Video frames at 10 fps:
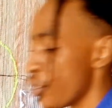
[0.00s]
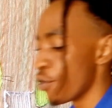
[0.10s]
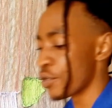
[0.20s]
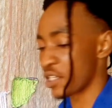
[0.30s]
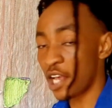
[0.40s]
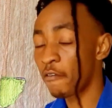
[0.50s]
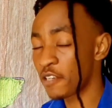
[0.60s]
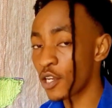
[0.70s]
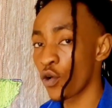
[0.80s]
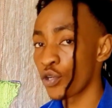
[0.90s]
you're
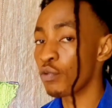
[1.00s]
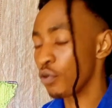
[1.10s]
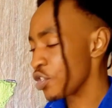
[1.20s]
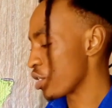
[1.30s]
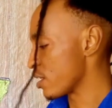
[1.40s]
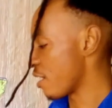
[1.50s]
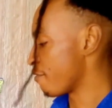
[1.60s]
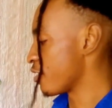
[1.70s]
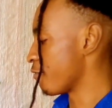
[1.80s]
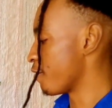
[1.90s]
tufting or you're watching
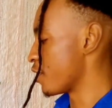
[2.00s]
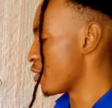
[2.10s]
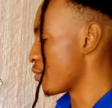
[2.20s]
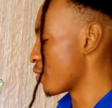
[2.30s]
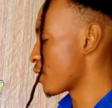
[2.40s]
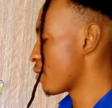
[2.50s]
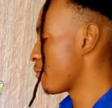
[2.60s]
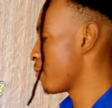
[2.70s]
tufting videos.